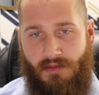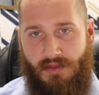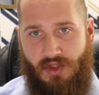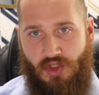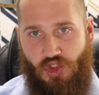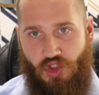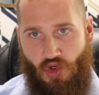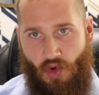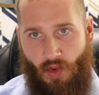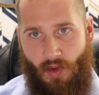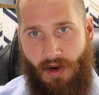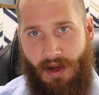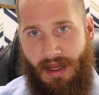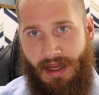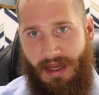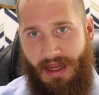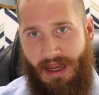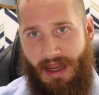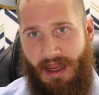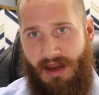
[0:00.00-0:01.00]

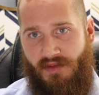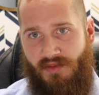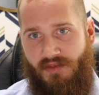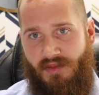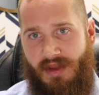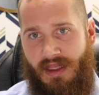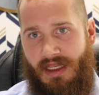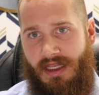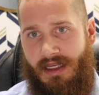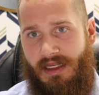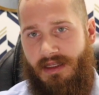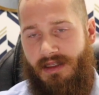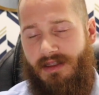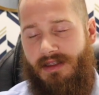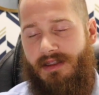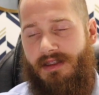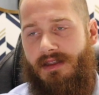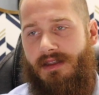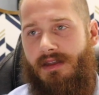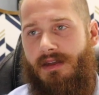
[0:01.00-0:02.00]
Joy and
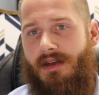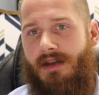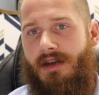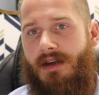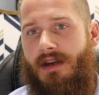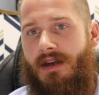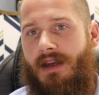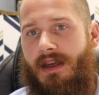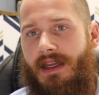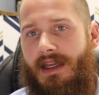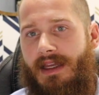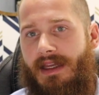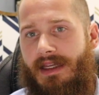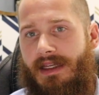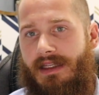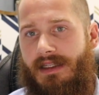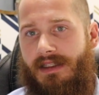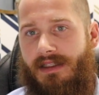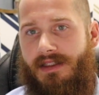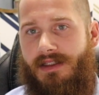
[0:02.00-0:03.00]
peace
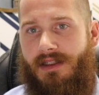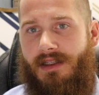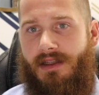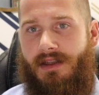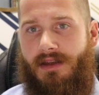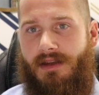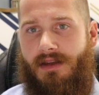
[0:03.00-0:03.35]
is,